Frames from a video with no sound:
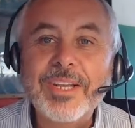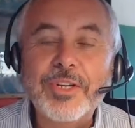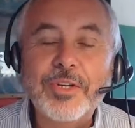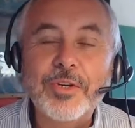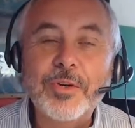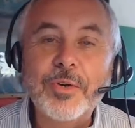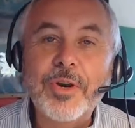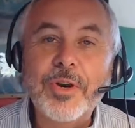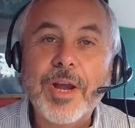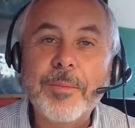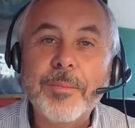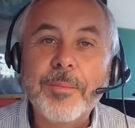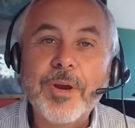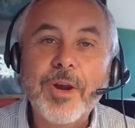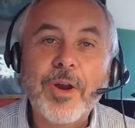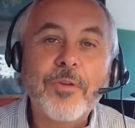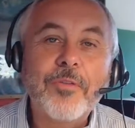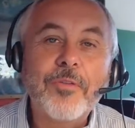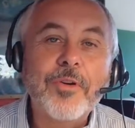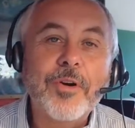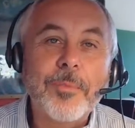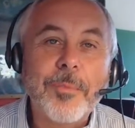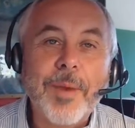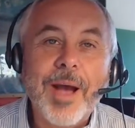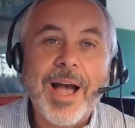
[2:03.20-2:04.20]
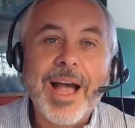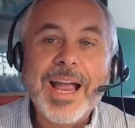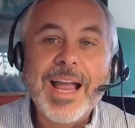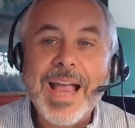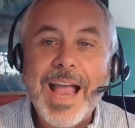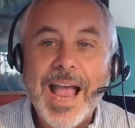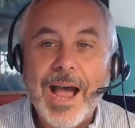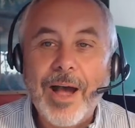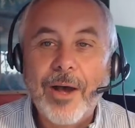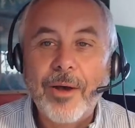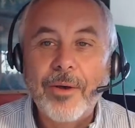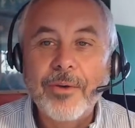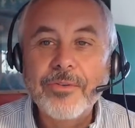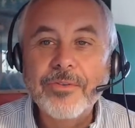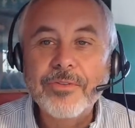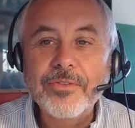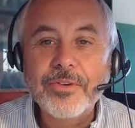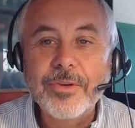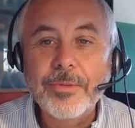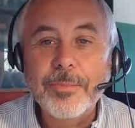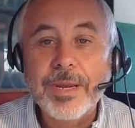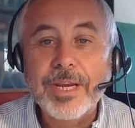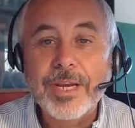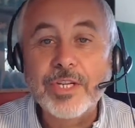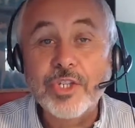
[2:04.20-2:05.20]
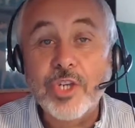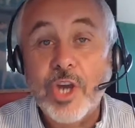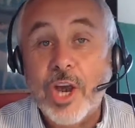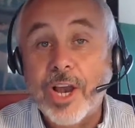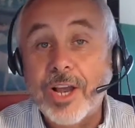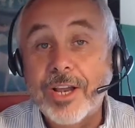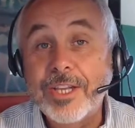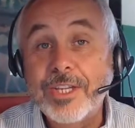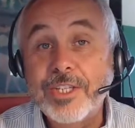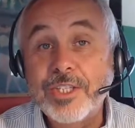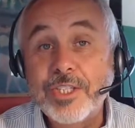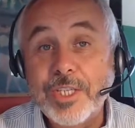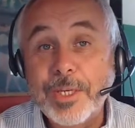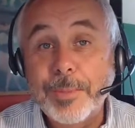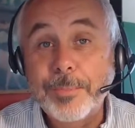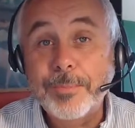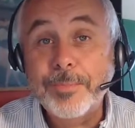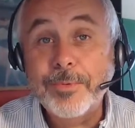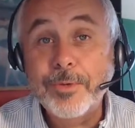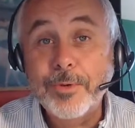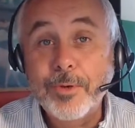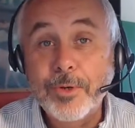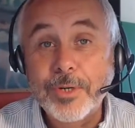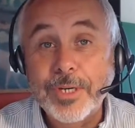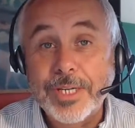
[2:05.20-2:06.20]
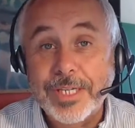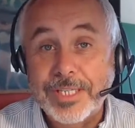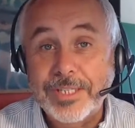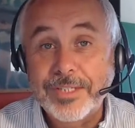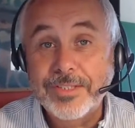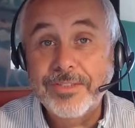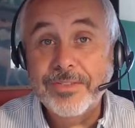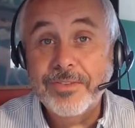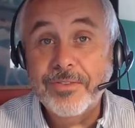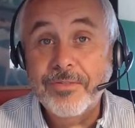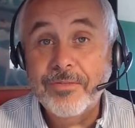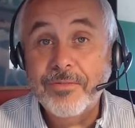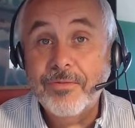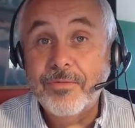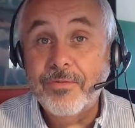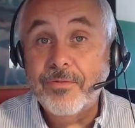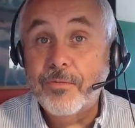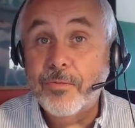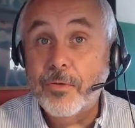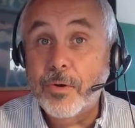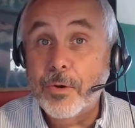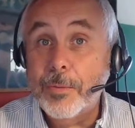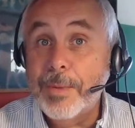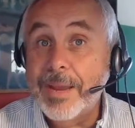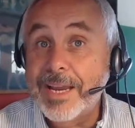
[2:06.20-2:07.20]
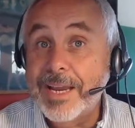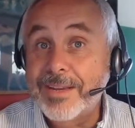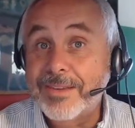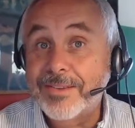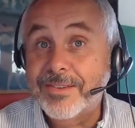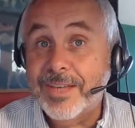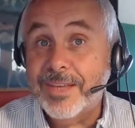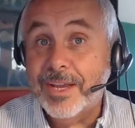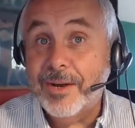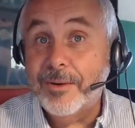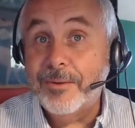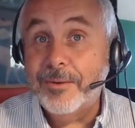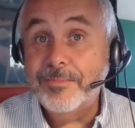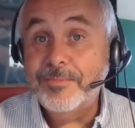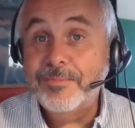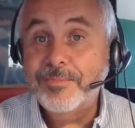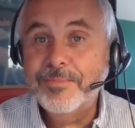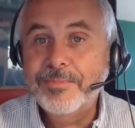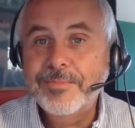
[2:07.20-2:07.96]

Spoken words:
that you're coming over to my house to make chocolate chip cookies for a bake sale.